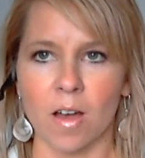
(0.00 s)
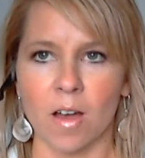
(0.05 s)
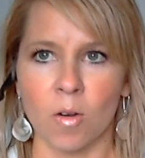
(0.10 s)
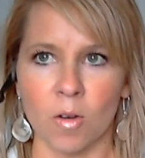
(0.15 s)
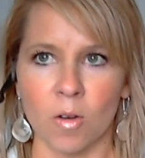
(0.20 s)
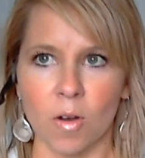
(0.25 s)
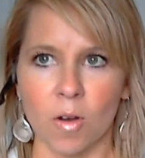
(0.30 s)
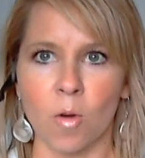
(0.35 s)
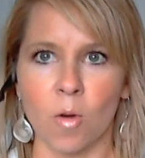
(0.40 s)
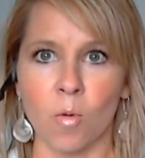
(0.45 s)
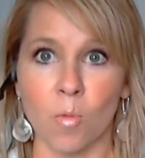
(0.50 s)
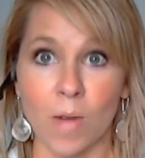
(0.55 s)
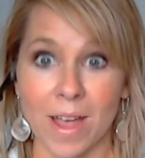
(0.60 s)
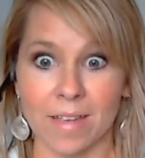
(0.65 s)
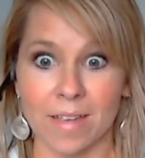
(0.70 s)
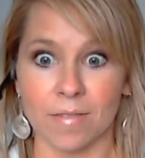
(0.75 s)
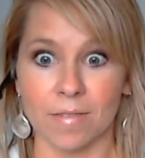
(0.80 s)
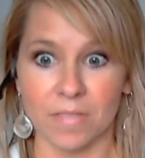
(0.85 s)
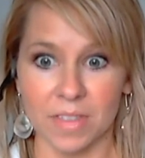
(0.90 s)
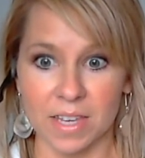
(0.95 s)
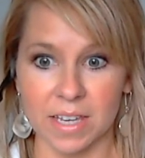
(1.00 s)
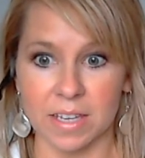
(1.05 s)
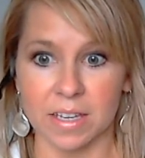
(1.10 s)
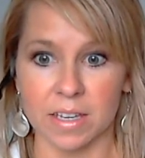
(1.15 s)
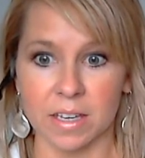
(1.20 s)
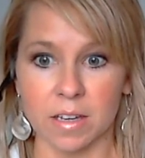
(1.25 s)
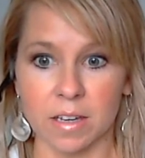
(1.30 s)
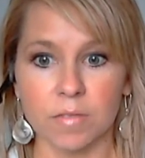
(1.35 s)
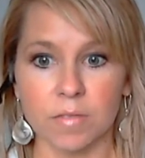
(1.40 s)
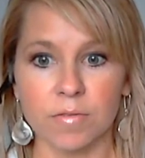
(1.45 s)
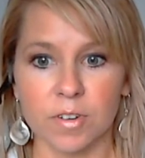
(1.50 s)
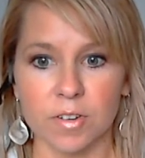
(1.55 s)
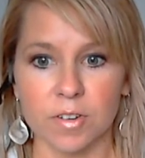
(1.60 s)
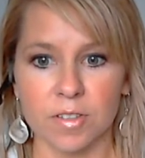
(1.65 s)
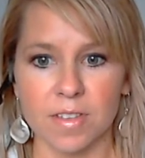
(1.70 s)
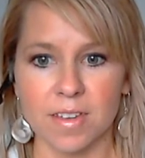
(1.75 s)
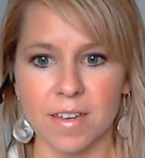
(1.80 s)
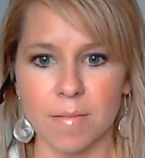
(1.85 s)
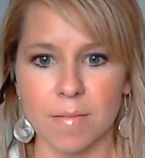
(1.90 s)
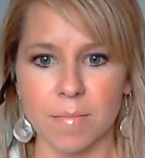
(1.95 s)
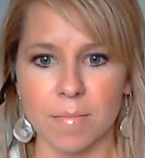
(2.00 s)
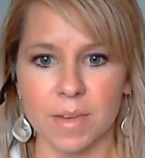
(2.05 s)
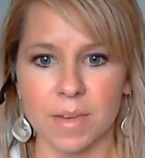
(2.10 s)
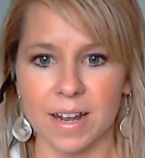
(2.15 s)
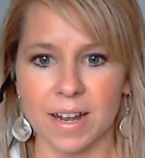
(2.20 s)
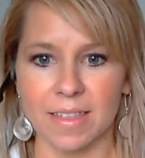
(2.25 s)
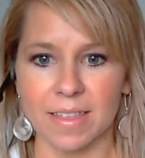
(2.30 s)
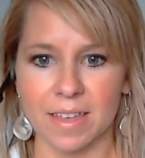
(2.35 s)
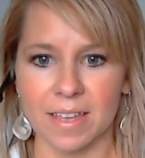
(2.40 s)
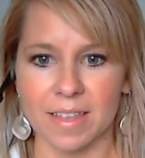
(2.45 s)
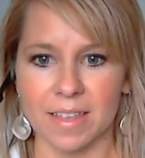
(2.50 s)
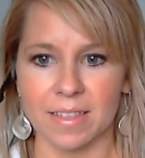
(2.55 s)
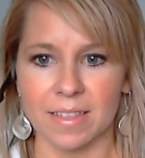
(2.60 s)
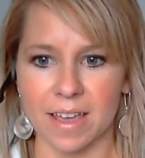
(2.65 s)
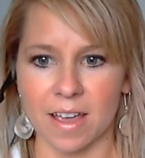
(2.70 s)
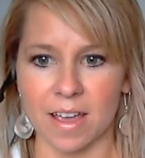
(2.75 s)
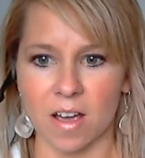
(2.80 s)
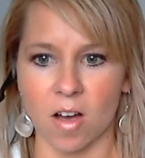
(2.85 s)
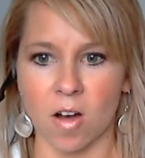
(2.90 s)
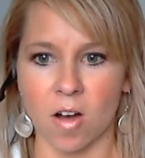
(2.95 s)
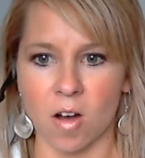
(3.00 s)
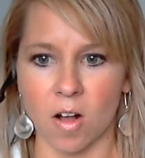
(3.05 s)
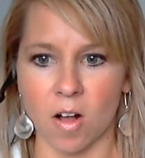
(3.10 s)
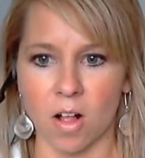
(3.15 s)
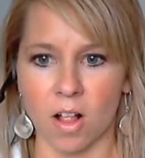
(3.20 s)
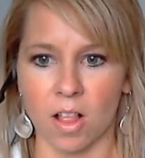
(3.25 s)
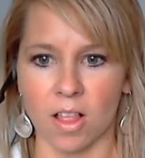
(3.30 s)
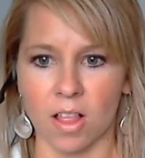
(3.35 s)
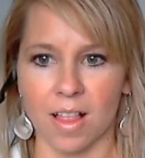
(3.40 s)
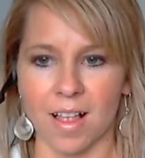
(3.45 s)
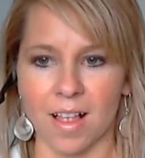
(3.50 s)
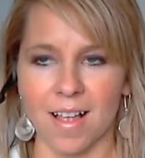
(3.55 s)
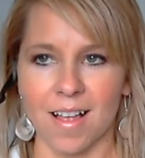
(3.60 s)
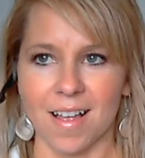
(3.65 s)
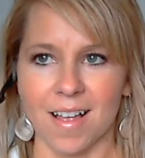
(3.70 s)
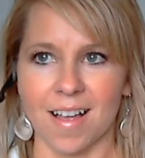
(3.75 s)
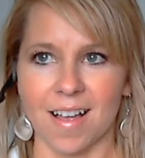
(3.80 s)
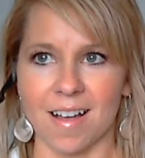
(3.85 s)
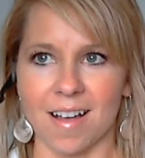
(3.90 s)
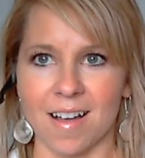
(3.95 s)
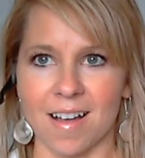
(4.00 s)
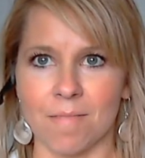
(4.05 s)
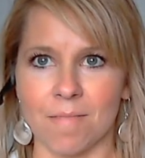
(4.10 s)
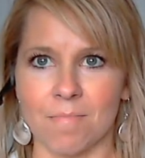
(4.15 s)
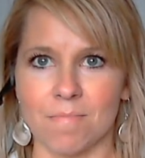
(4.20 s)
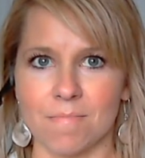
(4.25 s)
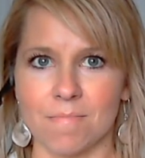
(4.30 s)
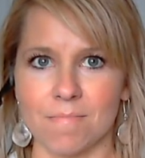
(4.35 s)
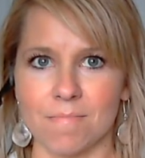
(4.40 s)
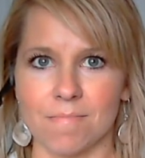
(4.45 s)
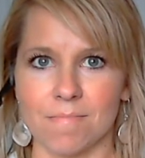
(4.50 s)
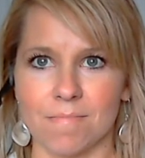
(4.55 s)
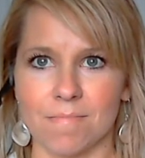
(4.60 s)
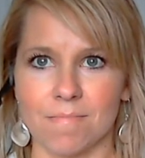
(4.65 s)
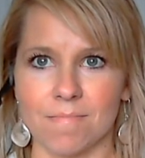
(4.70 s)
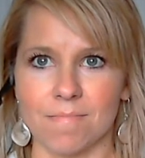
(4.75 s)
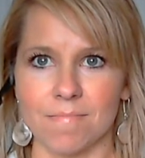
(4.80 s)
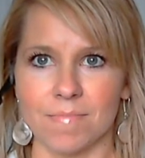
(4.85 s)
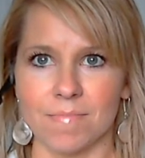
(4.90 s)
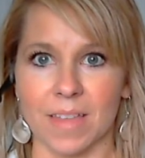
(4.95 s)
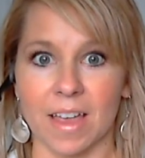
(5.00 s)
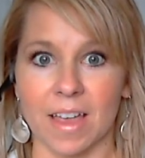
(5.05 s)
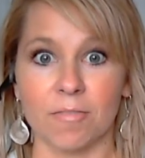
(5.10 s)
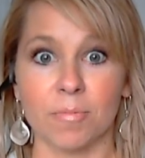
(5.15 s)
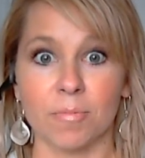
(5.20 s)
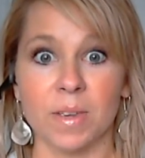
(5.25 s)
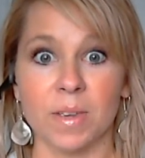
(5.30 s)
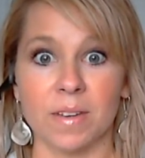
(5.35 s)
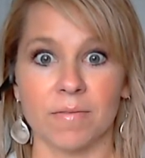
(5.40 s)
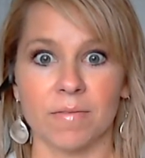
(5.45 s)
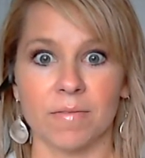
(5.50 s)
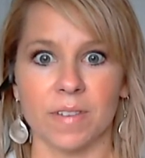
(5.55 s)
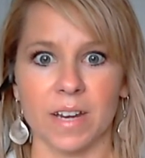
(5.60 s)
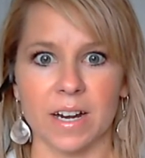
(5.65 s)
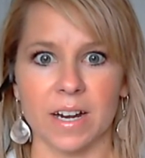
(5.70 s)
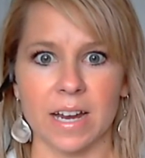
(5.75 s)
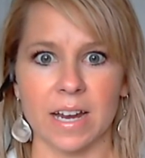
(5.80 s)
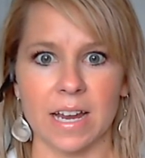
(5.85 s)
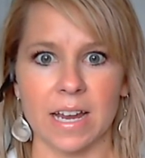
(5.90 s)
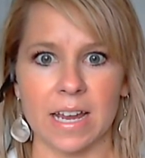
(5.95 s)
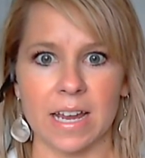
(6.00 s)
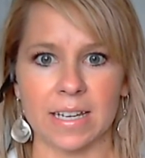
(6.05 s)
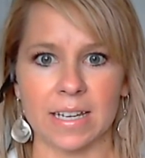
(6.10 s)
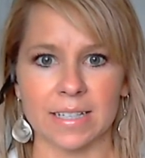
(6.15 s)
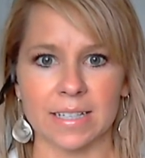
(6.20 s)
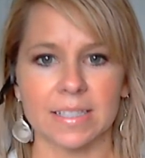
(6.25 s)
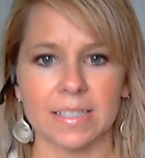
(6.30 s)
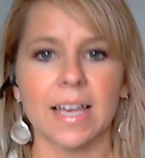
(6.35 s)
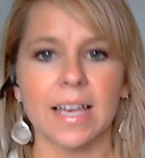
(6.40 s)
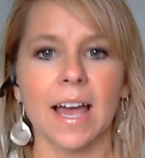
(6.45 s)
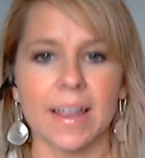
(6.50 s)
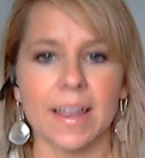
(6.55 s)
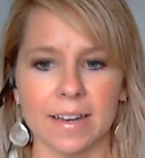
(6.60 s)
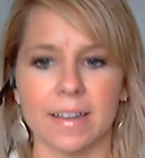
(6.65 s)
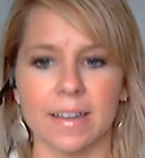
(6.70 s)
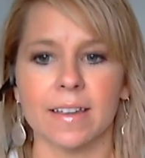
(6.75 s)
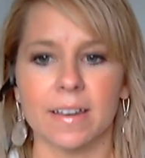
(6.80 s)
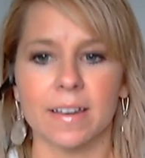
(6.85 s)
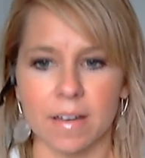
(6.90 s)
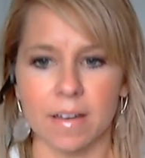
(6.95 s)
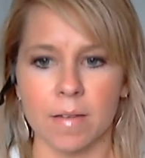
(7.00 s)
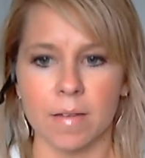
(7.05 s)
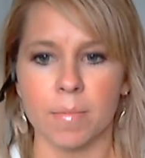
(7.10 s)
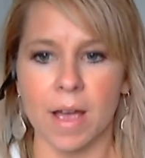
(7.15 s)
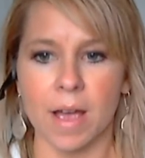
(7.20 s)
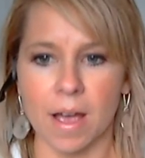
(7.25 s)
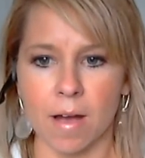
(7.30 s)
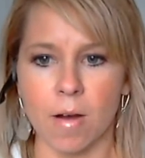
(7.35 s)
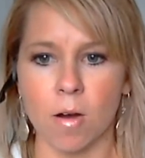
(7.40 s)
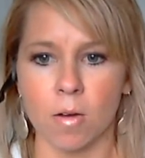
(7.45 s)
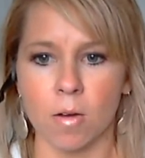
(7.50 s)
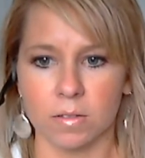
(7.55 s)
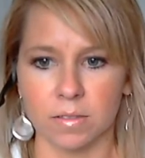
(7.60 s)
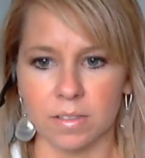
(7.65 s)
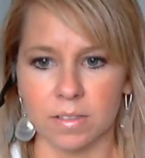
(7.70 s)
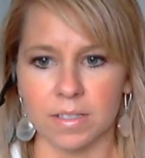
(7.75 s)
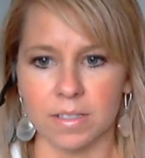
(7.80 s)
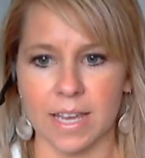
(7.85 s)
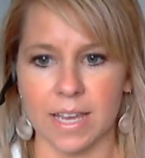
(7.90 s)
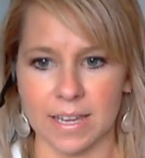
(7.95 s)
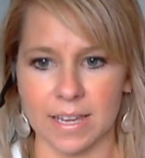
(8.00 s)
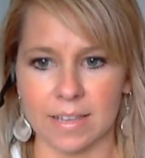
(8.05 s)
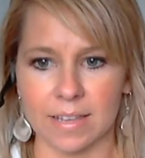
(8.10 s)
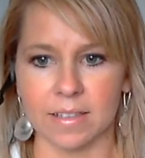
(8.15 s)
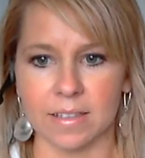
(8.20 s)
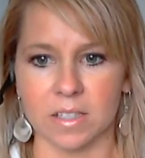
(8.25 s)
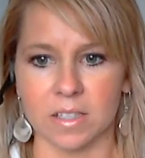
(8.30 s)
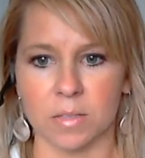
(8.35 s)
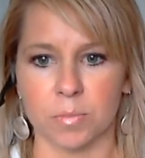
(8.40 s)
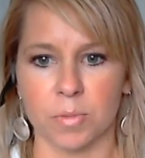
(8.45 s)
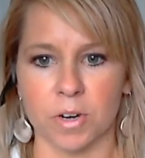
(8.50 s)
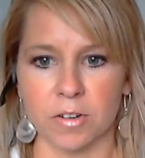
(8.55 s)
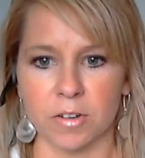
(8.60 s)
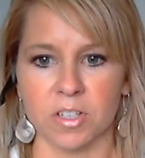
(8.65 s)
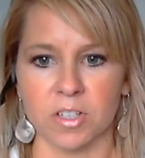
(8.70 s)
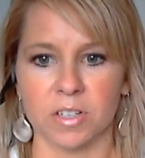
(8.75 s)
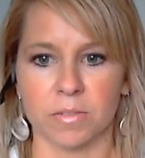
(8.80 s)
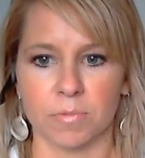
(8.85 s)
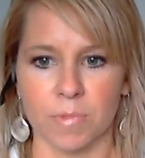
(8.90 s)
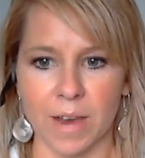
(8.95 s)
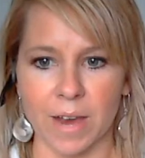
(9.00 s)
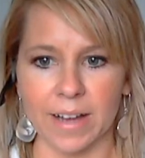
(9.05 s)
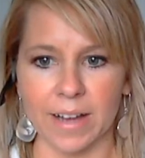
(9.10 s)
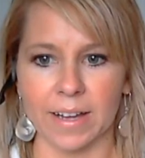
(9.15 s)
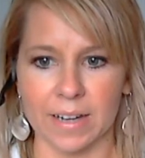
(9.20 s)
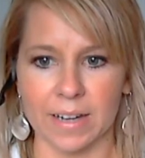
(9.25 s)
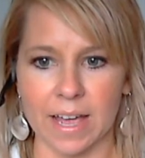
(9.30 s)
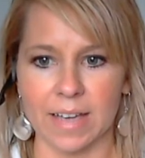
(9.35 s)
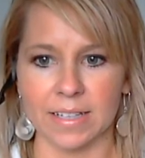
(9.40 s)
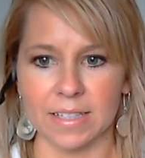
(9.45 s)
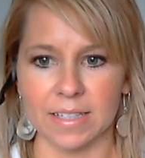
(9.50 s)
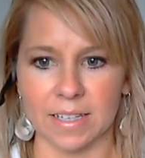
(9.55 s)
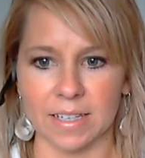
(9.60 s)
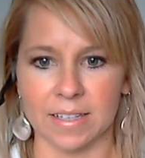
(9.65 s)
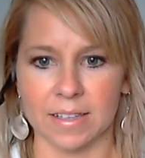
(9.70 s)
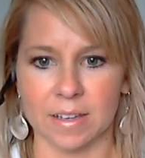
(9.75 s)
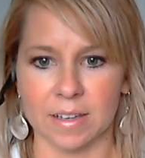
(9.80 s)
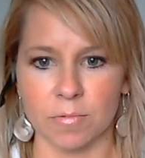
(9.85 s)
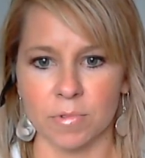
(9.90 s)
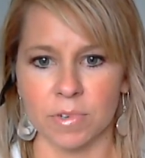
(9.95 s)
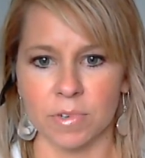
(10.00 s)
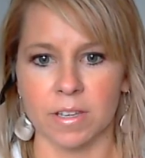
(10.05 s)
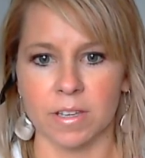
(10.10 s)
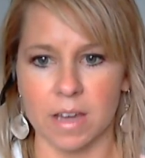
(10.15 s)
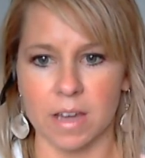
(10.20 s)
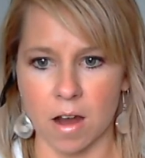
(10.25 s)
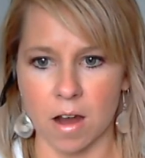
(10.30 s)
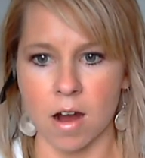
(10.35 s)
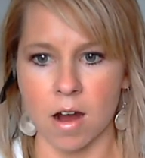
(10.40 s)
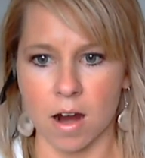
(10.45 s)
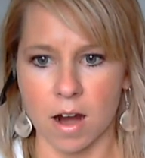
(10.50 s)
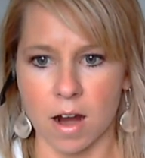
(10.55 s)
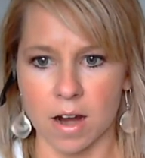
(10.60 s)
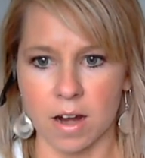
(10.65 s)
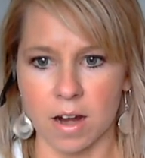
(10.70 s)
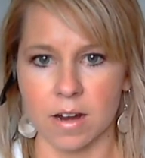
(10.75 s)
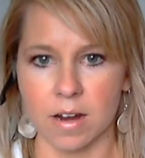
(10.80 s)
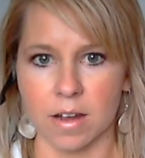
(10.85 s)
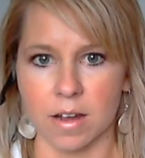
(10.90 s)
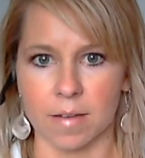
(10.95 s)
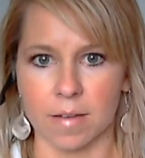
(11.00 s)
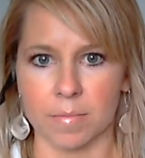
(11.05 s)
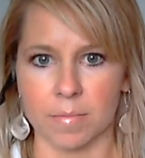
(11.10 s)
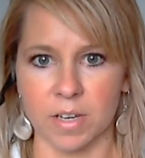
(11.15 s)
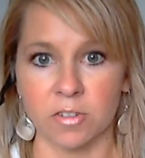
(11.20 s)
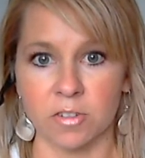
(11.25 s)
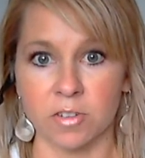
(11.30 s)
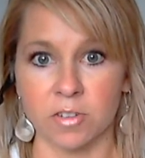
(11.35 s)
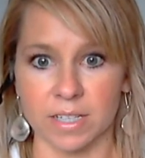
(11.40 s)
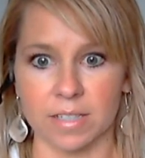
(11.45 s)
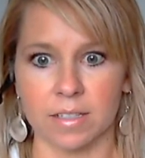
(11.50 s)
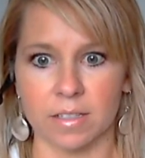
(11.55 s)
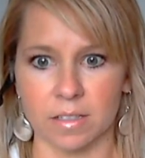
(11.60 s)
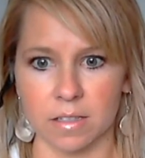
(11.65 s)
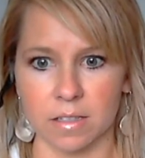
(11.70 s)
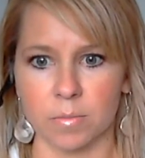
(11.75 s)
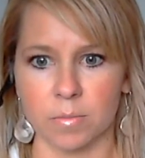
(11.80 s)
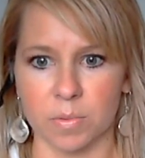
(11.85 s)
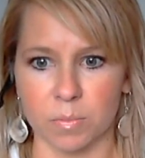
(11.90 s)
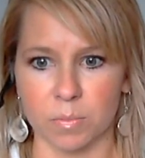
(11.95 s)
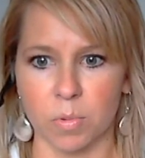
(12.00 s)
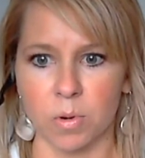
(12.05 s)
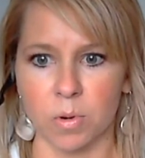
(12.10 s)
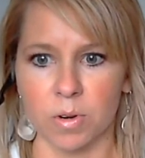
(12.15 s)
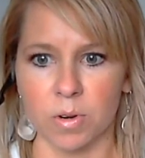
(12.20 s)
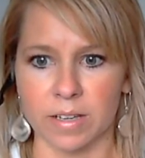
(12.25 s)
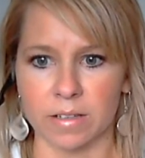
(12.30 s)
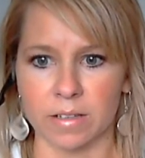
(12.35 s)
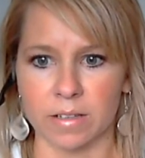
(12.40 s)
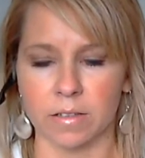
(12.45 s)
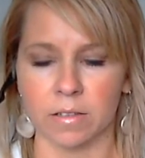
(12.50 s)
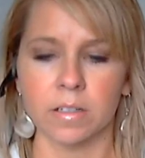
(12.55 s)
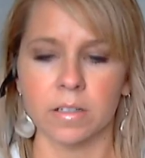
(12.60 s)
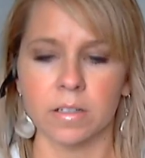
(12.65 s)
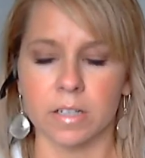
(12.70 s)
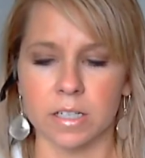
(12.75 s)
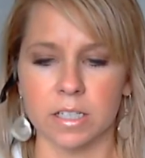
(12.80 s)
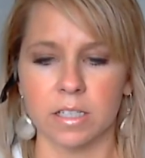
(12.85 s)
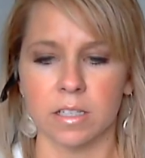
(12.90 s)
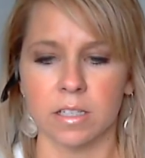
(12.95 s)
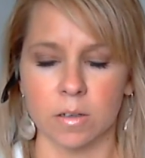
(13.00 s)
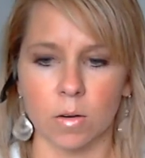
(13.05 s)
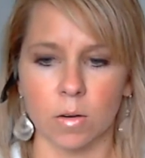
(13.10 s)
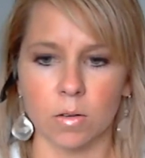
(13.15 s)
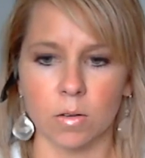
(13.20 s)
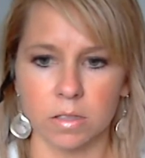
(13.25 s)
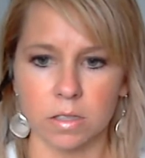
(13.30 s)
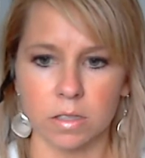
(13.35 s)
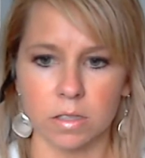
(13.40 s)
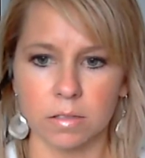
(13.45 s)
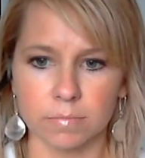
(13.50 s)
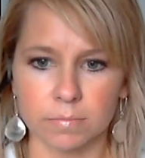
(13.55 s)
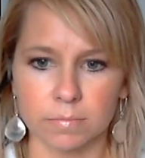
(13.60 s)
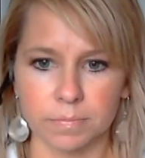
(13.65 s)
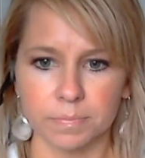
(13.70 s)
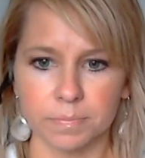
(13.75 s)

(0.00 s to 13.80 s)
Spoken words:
a way of thinking for them. But I think they all have been very excited about taking this approach and recognizing they really are addressing some important literacy goals.